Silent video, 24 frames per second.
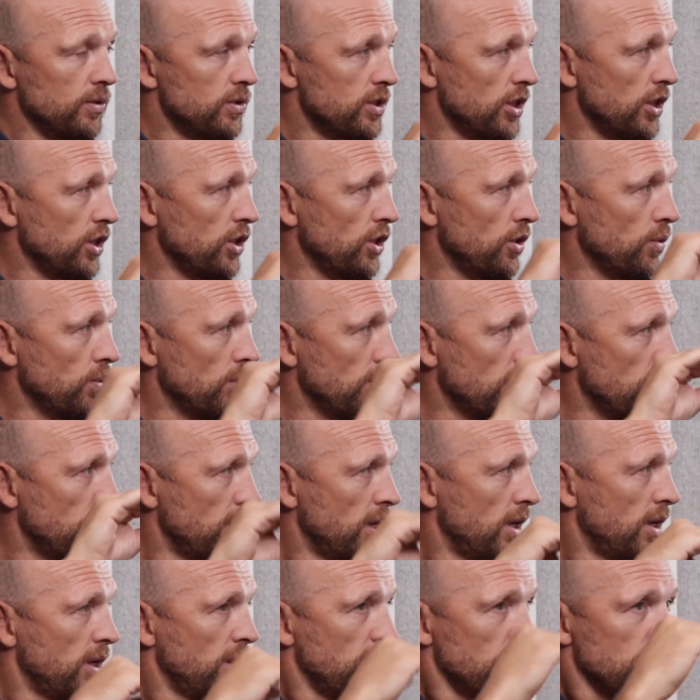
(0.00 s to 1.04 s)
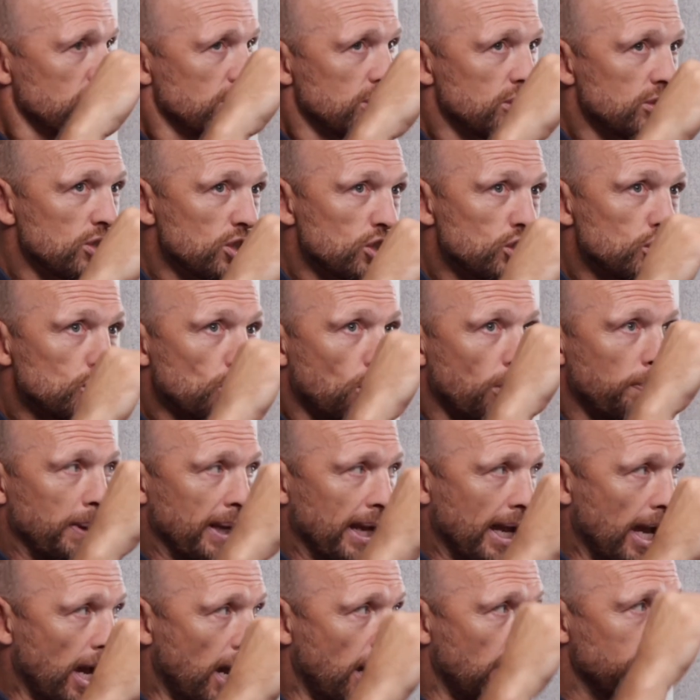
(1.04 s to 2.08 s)
So you were just
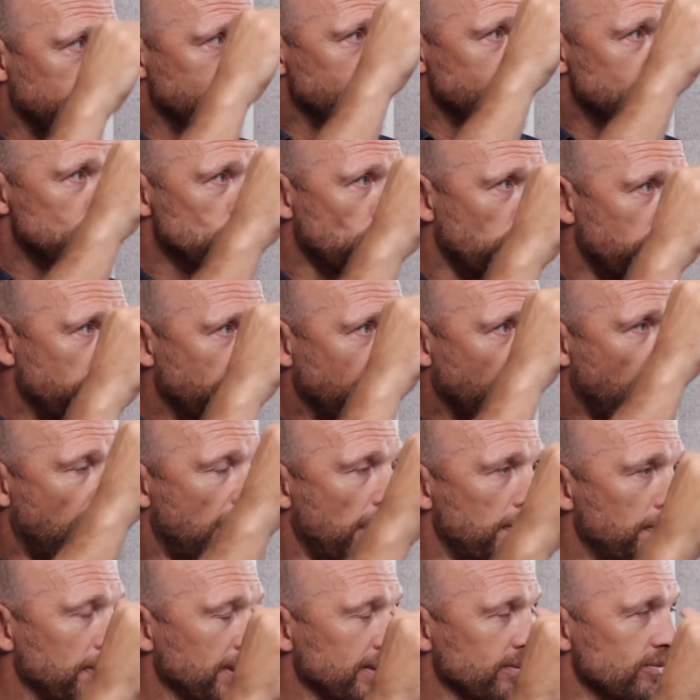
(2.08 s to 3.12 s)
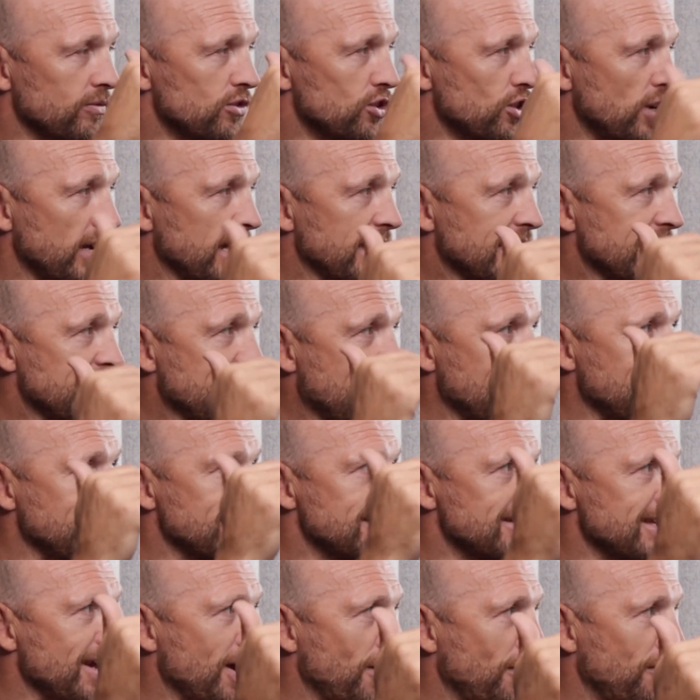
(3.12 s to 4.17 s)
topping it up and trying to get
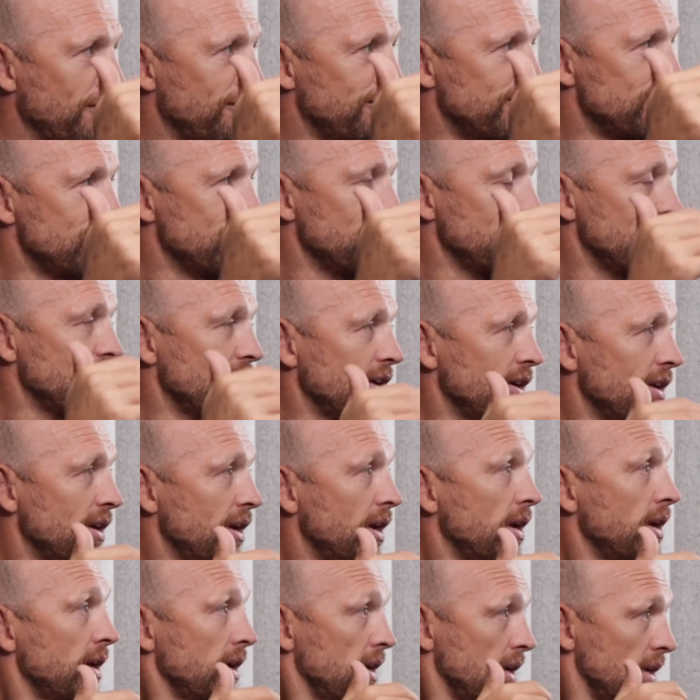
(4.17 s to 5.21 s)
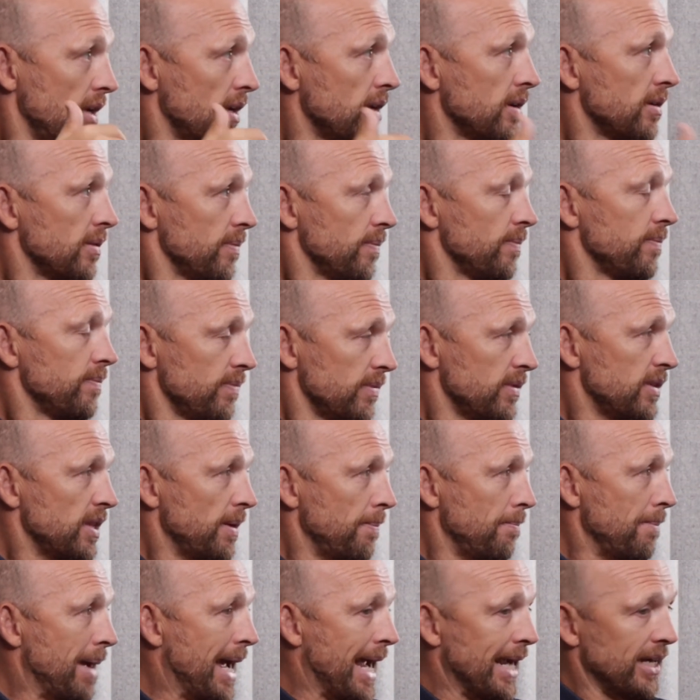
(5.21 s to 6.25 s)
yourself to the
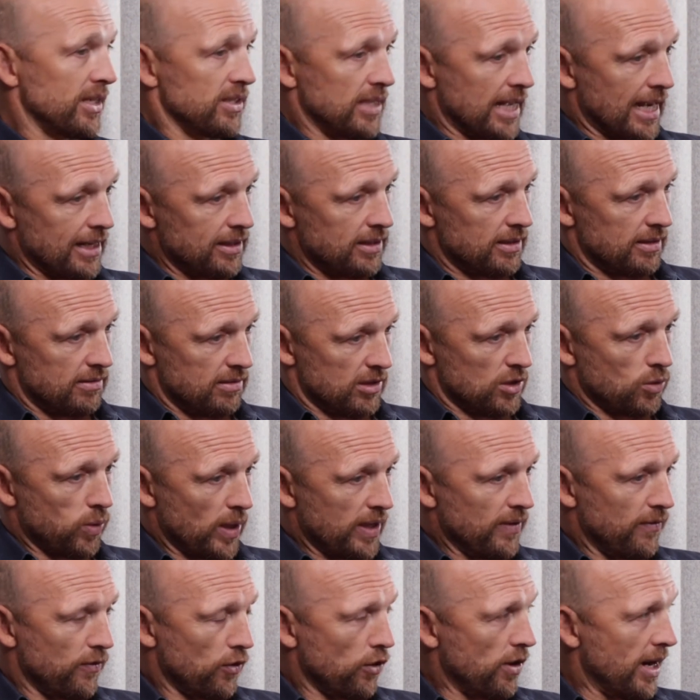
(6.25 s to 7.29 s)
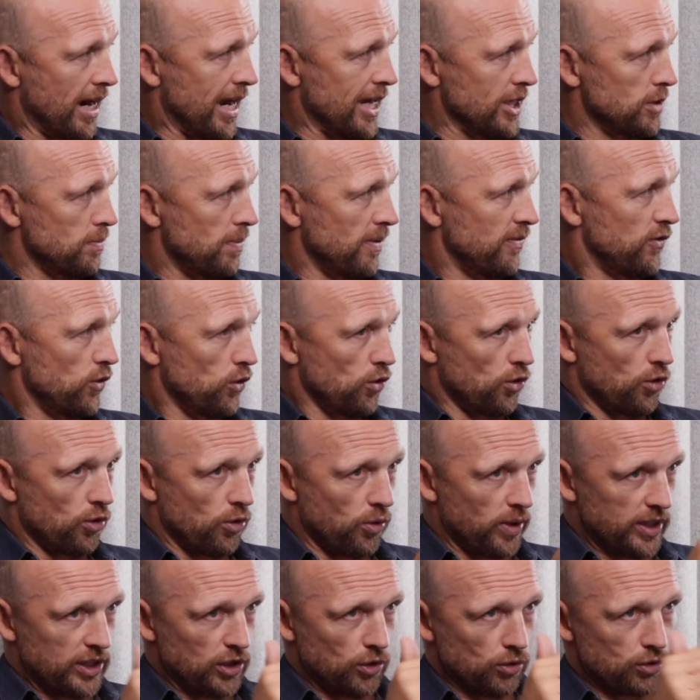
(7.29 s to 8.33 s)
max that 24 hours before,
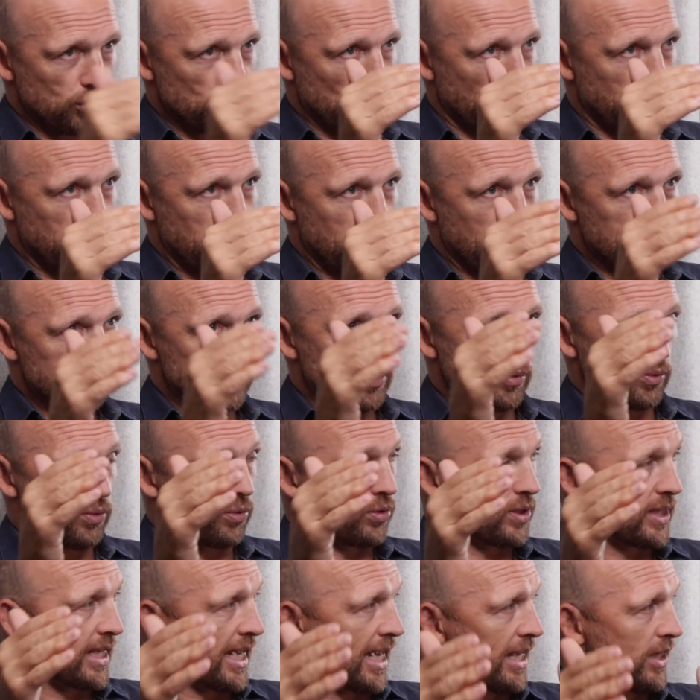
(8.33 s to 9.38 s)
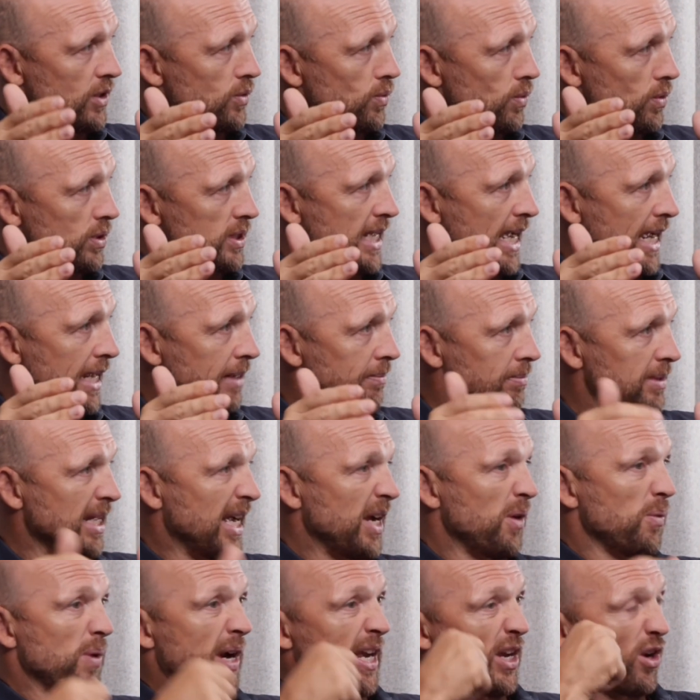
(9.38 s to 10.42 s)
when you're topping up towards getting towards game
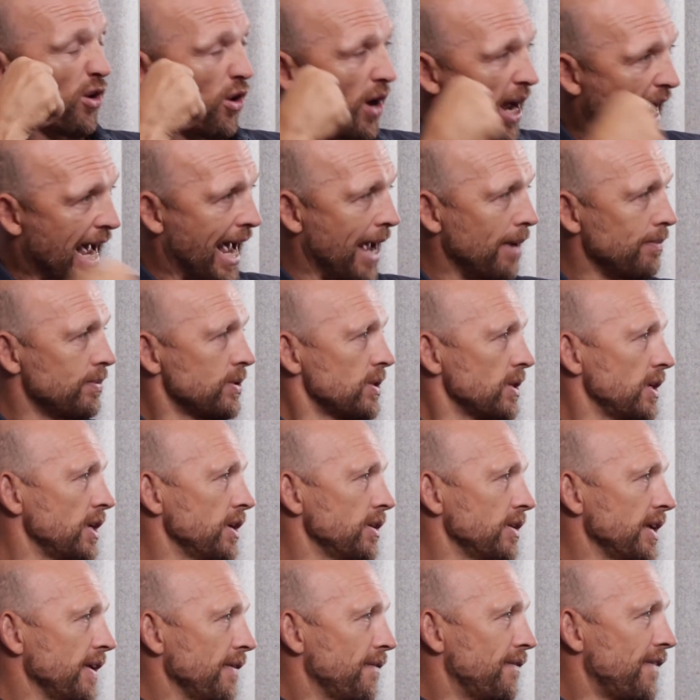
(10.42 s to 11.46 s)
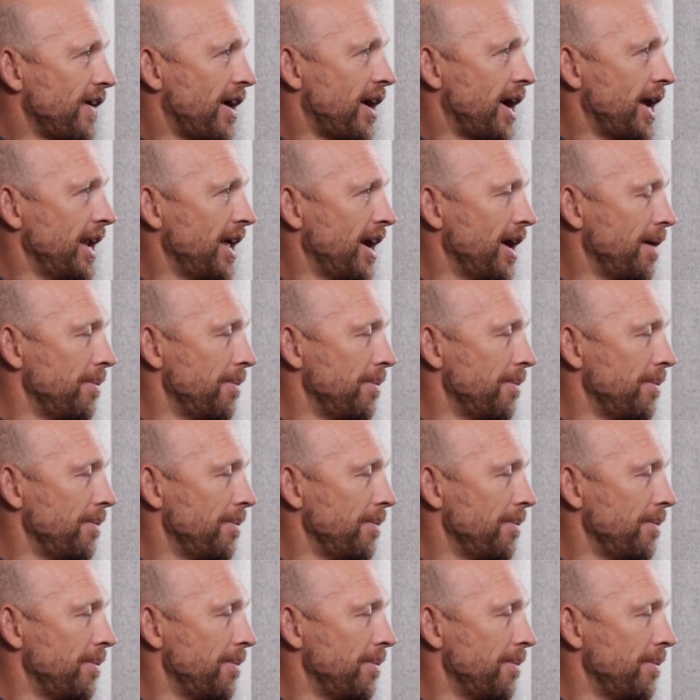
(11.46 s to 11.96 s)
day, where you're absolutely fired